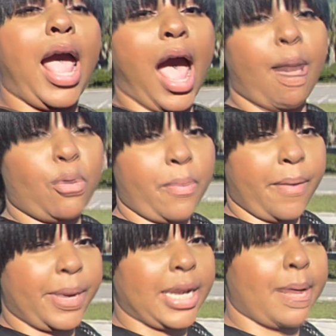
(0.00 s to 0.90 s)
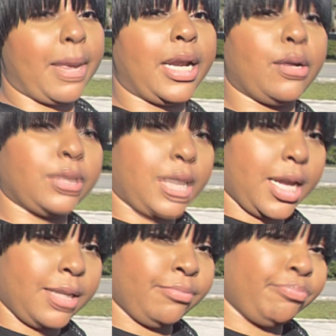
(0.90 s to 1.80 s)
I'm on my way to get my nails
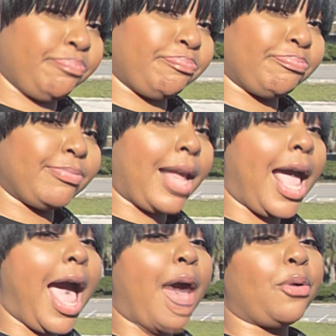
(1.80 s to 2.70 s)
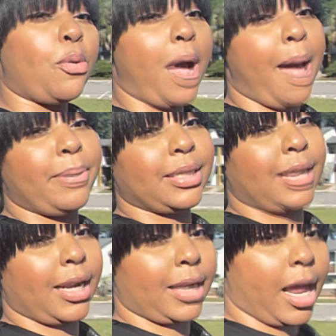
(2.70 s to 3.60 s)
done. I don't know why I booked a
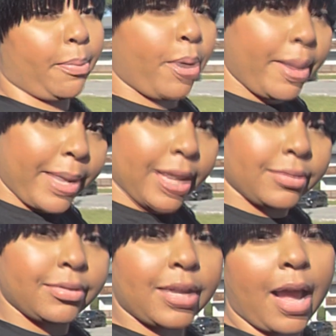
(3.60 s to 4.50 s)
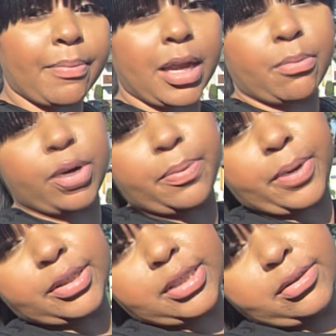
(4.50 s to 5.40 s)
nine o'clock appointment. I'm not a morning
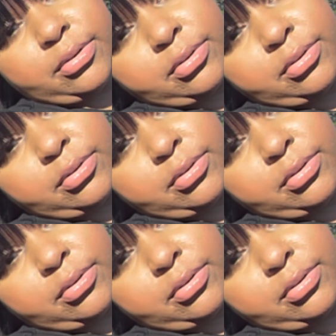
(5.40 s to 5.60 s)
person.